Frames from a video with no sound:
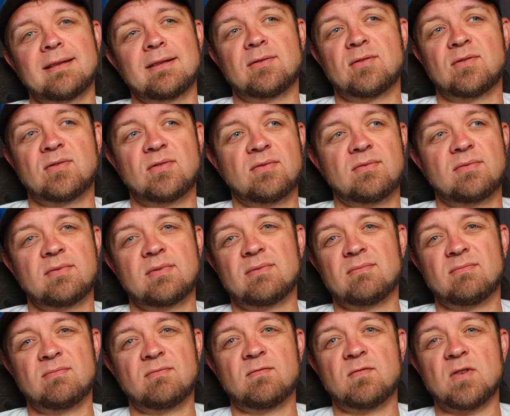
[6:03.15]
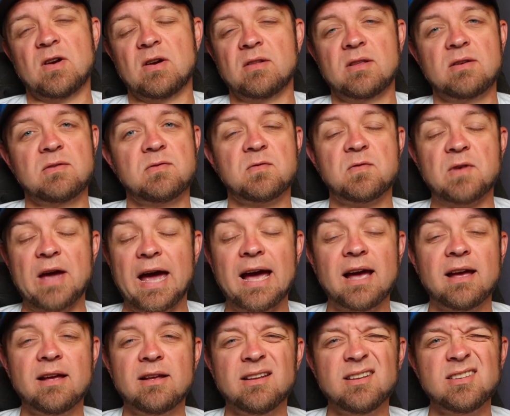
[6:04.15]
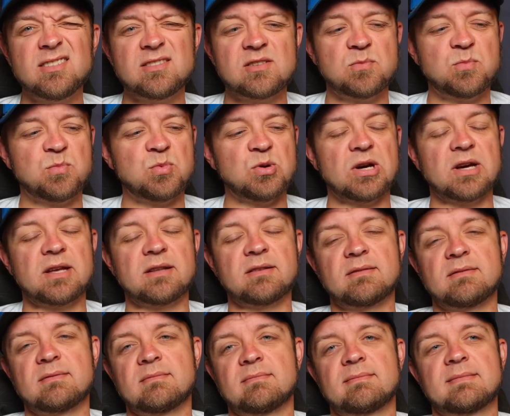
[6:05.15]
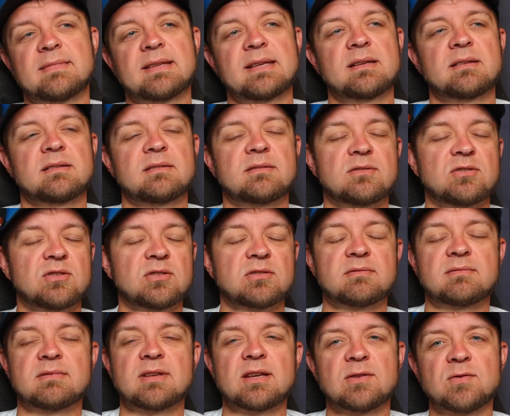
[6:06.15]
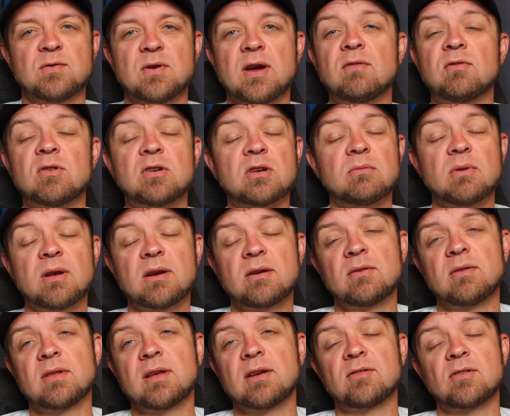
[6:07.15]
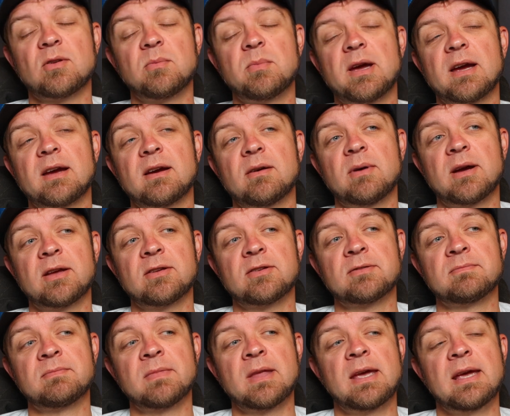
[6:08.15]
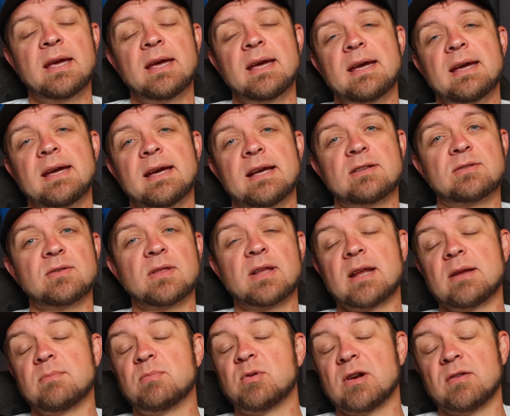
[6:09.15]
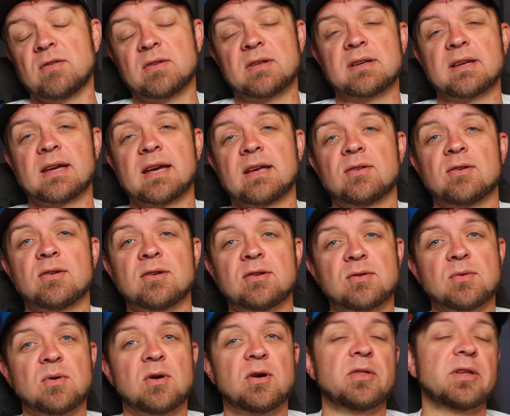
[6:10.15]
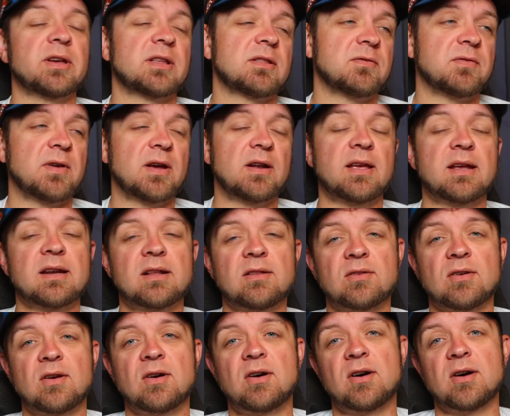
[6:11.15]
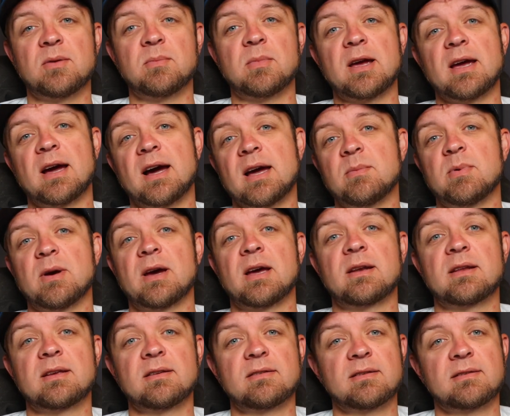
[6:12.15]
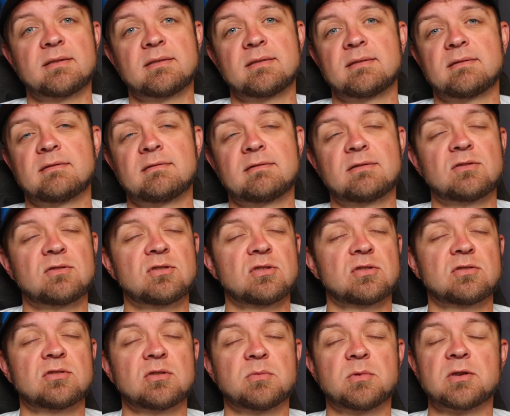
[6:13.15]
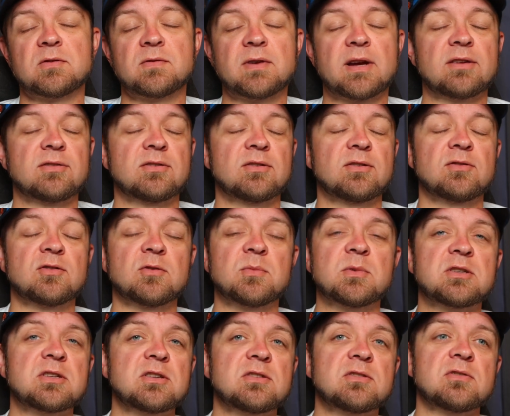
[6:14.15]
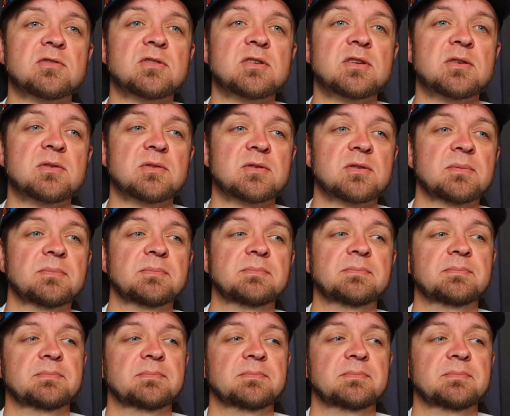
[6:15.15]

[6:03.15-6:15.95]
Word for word: It's fairly fast, but it just takes forever to render things on Mac OS. And so then I put everything together and do all like the final edits on my iPad because it's just so much faster, so much easier to use.